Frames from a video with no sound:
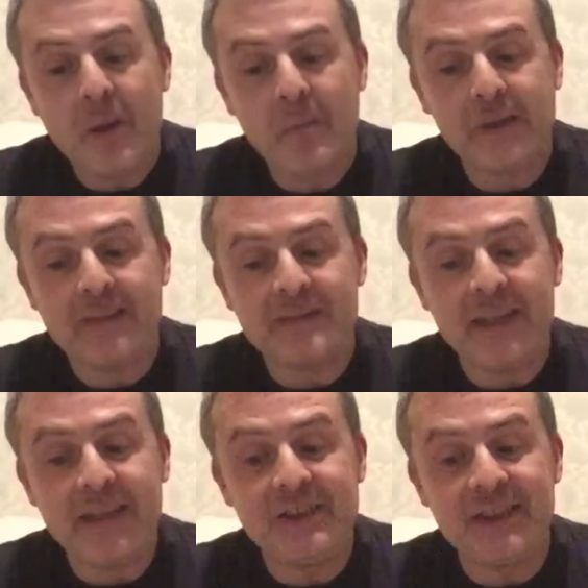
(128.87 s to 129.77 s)
but gives the
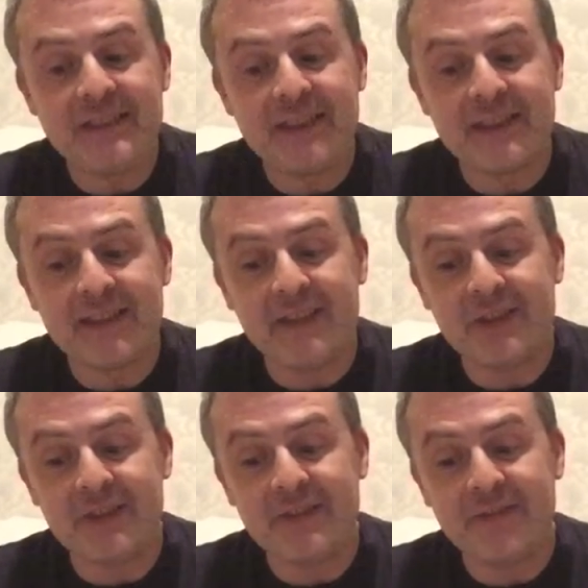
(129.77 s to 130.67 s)
EG6 a
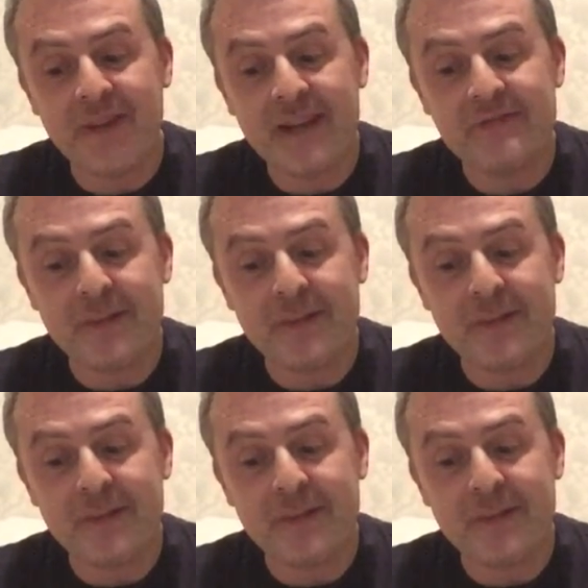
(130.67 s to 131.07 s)
justified